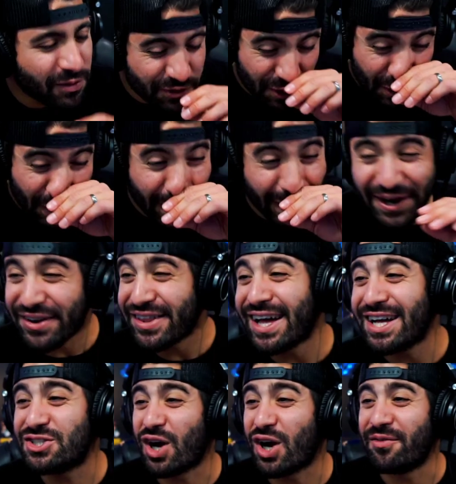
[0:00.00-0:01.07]
Do you hear
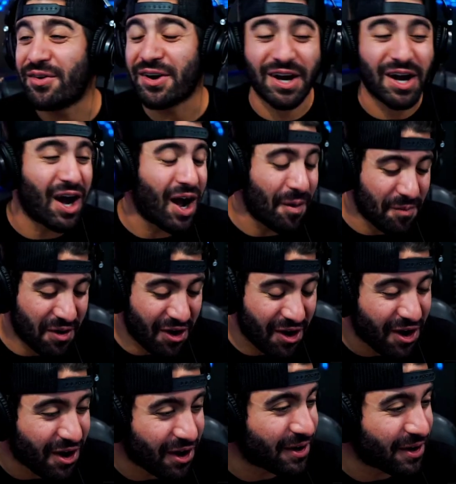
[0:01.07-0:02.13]
that, drummer? Come
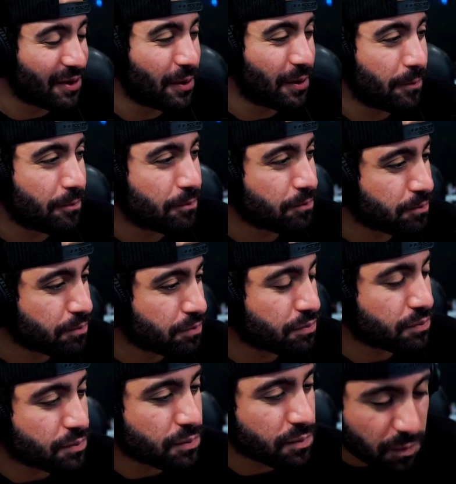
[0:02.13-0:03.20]

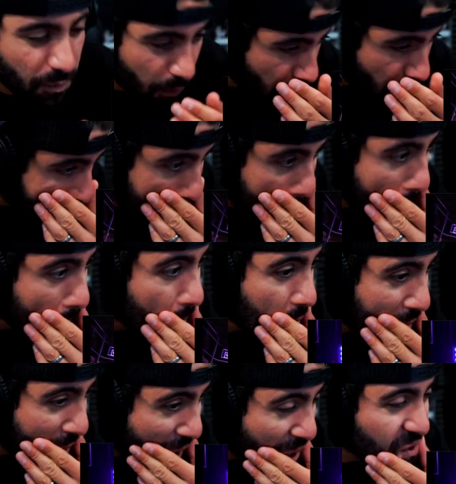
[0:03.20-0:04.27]
on.
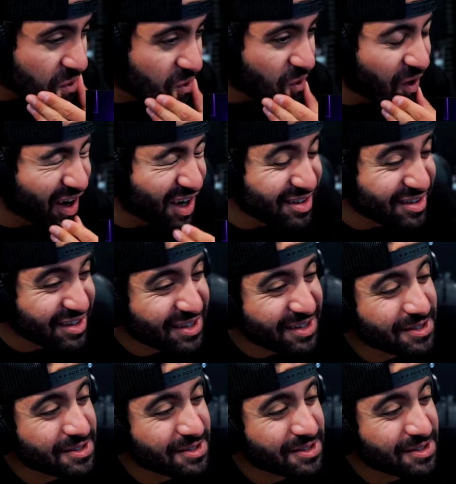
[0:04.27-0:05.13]
That's crazy.